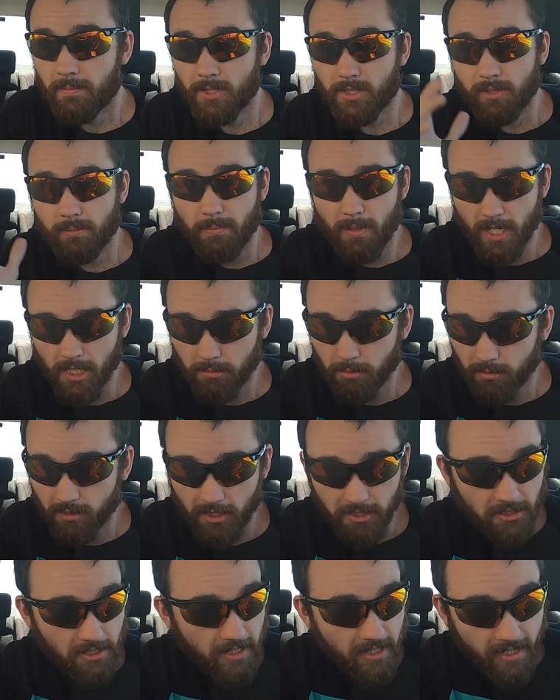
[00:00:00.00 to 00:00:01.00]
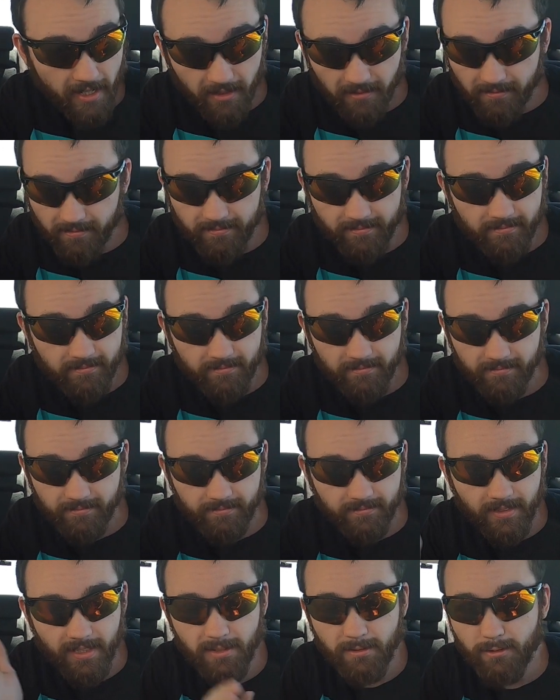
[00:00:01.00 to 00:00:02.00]
Mission Impossible does it again.
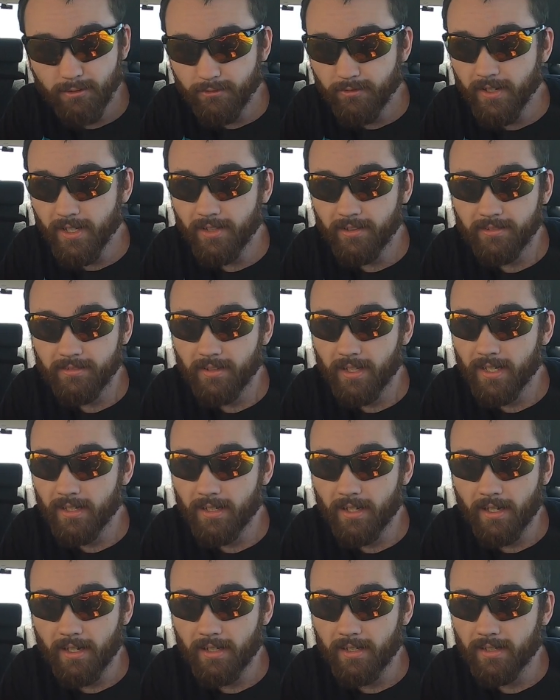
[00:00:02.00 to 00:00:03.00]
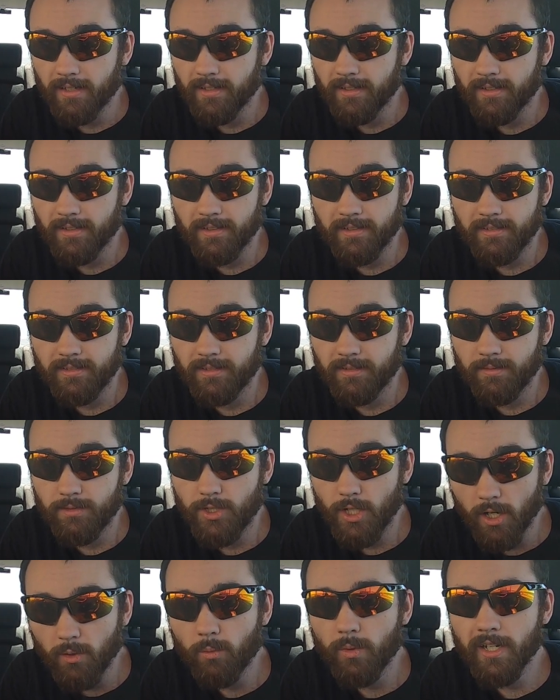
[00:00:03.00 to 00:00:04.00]
They never fail. I, uh, you know,
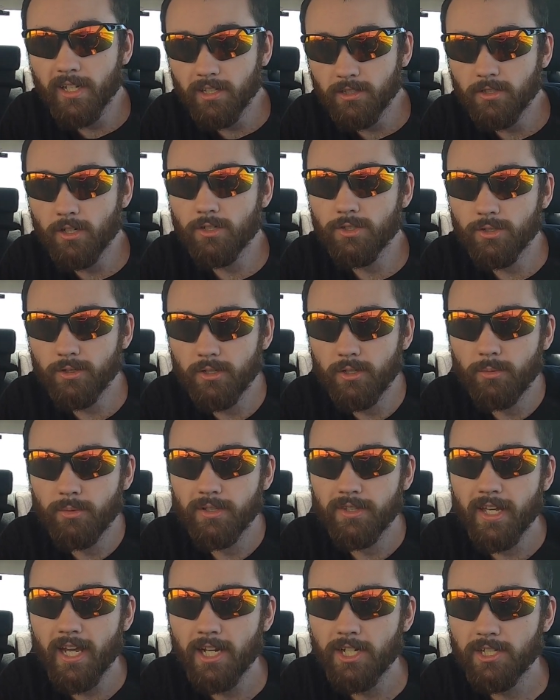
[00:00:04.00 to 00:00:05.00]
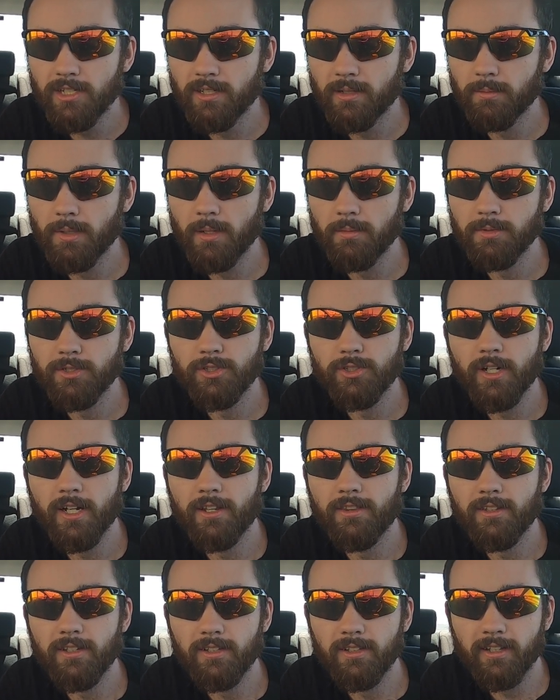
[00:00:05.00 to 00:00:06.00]
John Wick is also good with action. I'm, I'm just
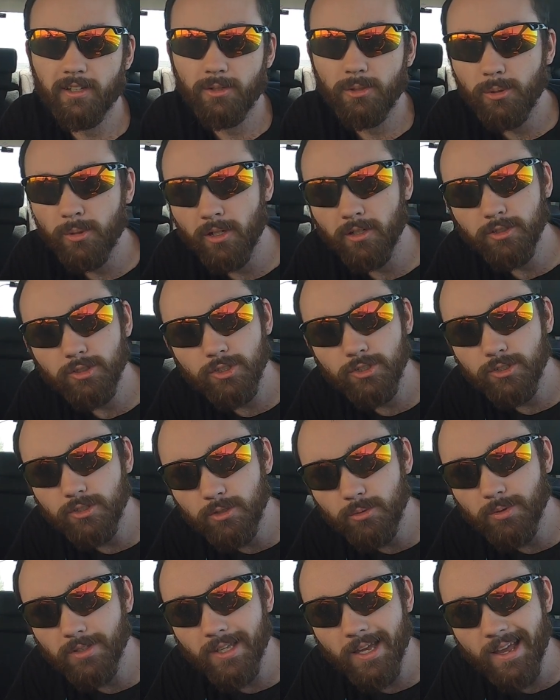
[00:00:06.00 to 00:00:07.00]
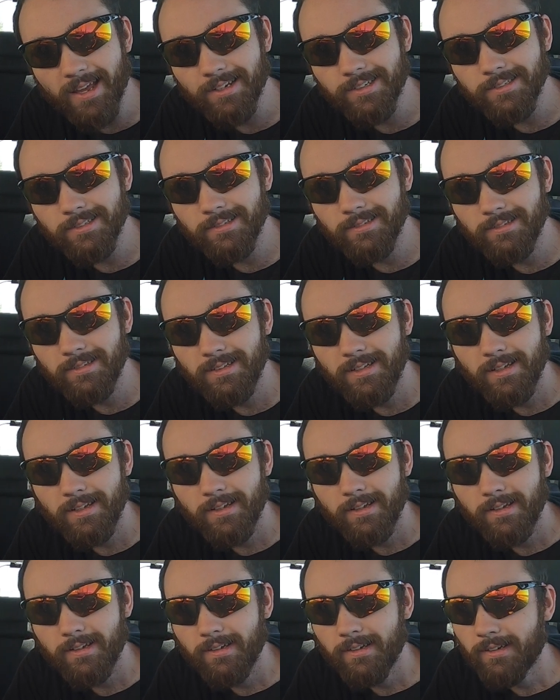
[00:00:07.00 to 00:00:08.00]
trying to think, like, who else is good with action?
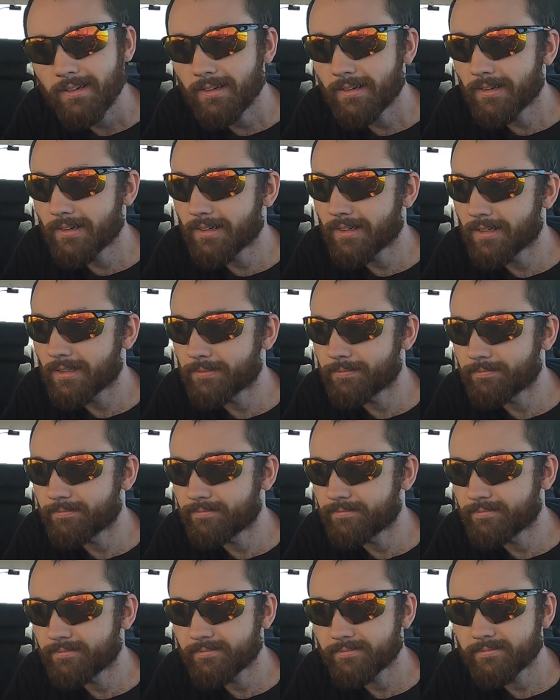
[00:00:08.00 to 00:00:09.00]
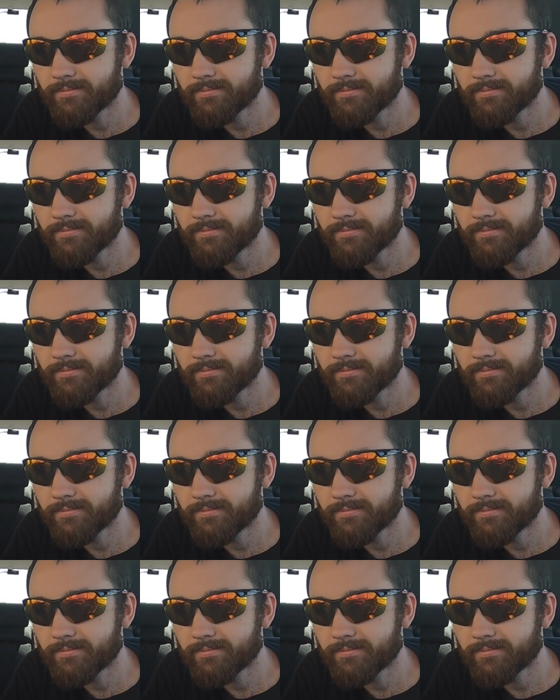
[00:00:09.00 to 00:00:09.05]
Um,